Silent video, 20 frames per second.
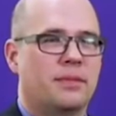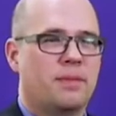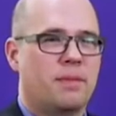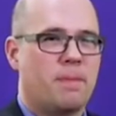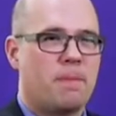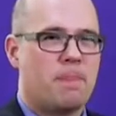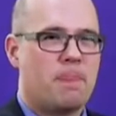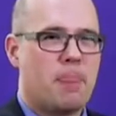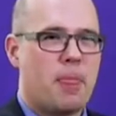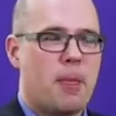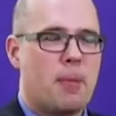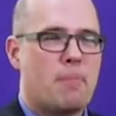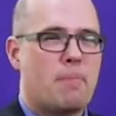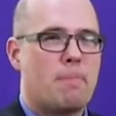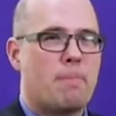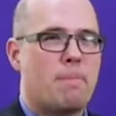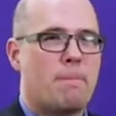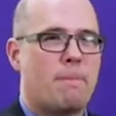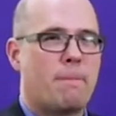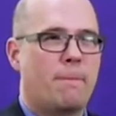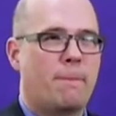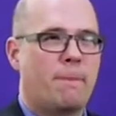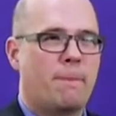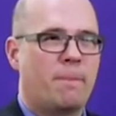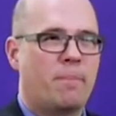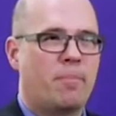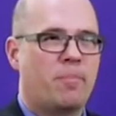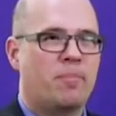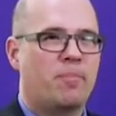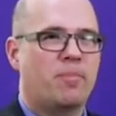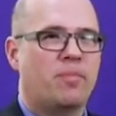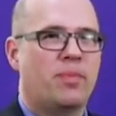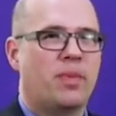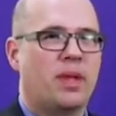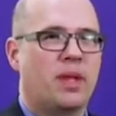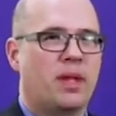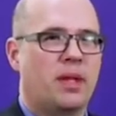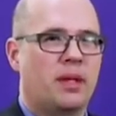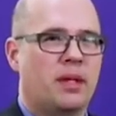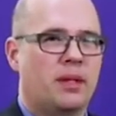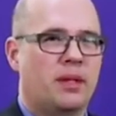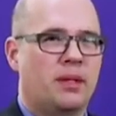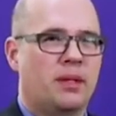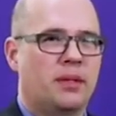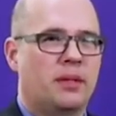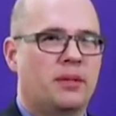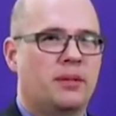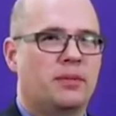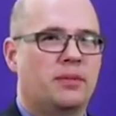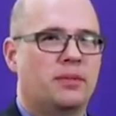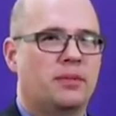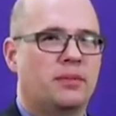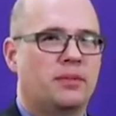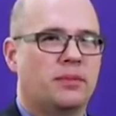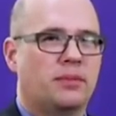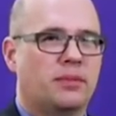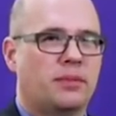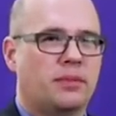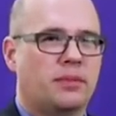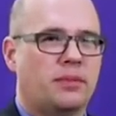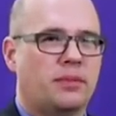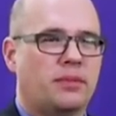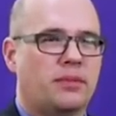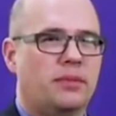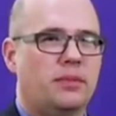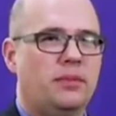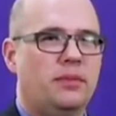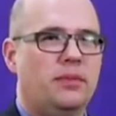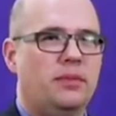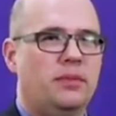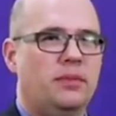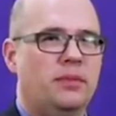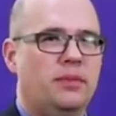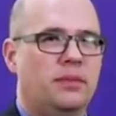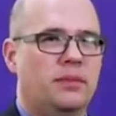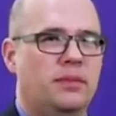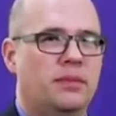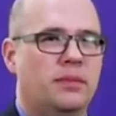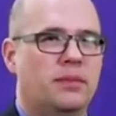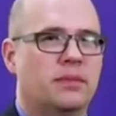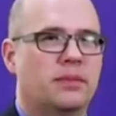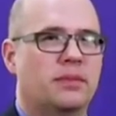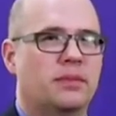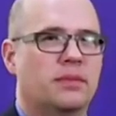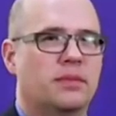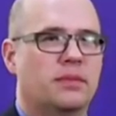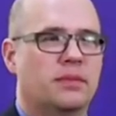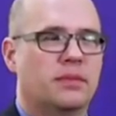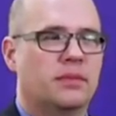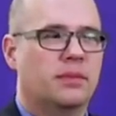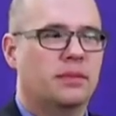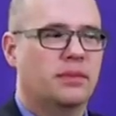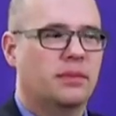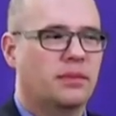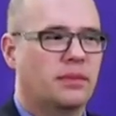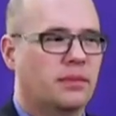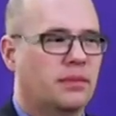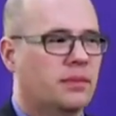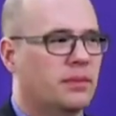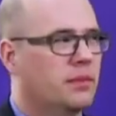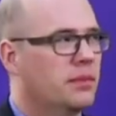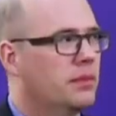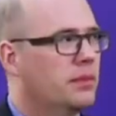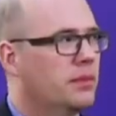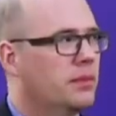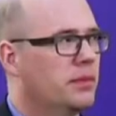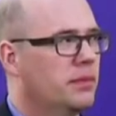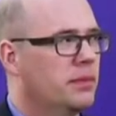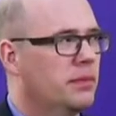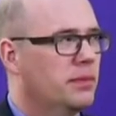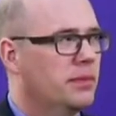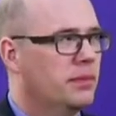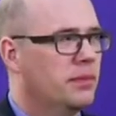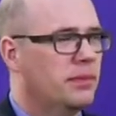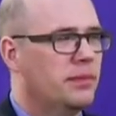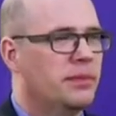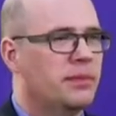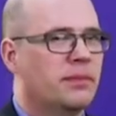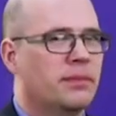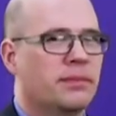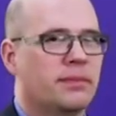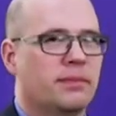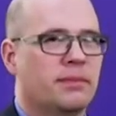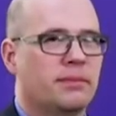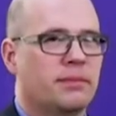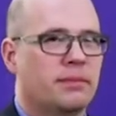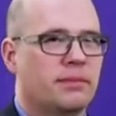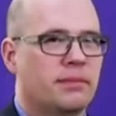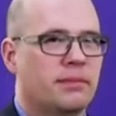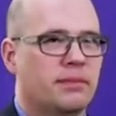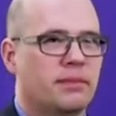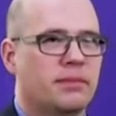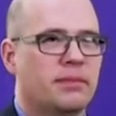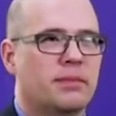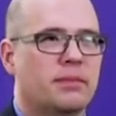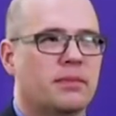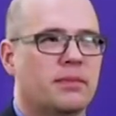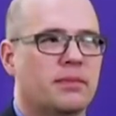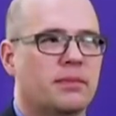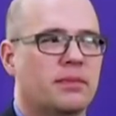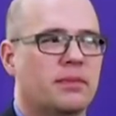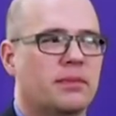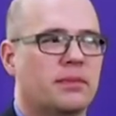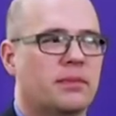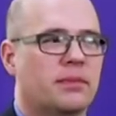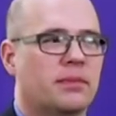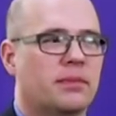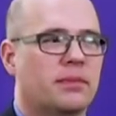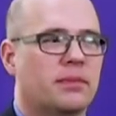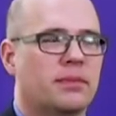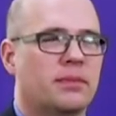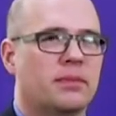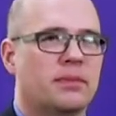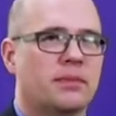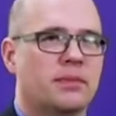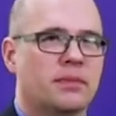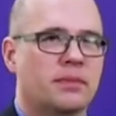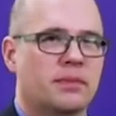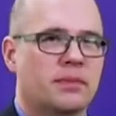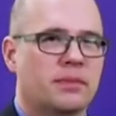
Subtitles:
This person isn't speaking.